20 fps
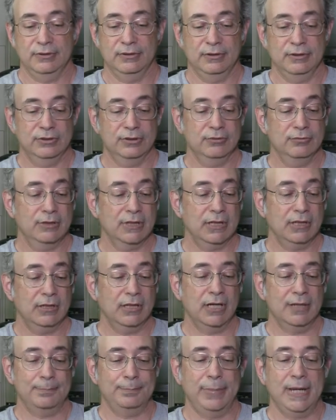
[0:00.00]
you do get a
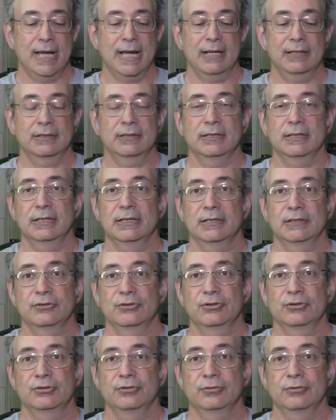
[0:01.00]
lot packed
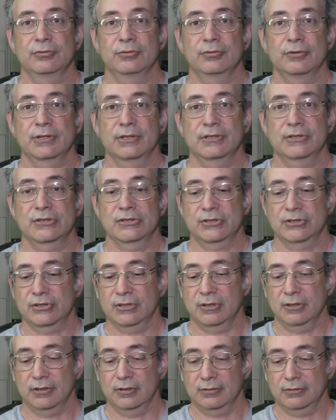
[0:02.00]
into this
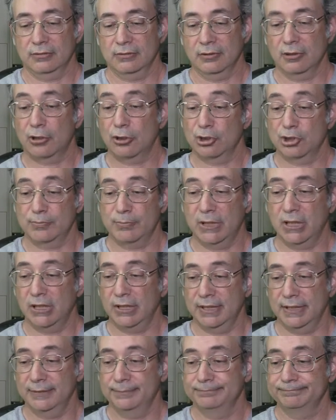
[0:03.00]
large
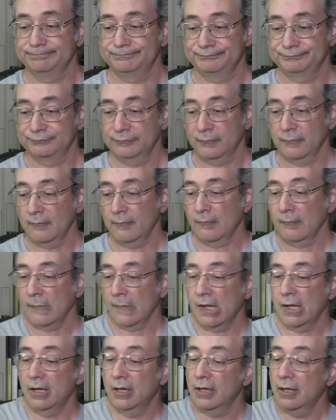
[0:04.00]
body.
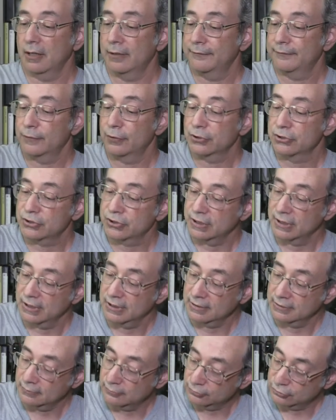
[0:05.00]
First
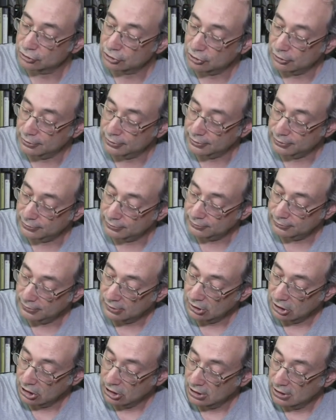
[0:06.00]
thing, we'll show you
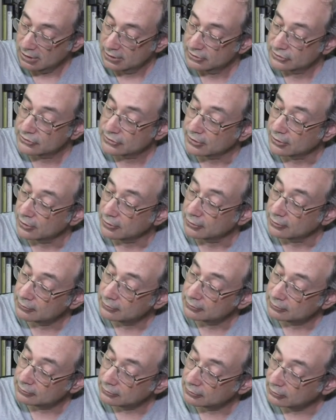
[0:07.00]
is the
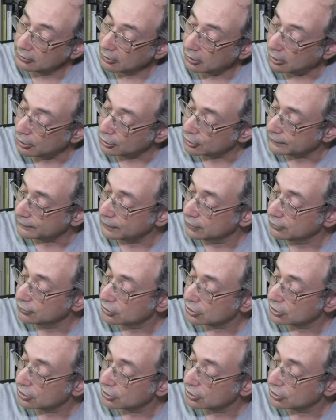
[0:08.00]
large view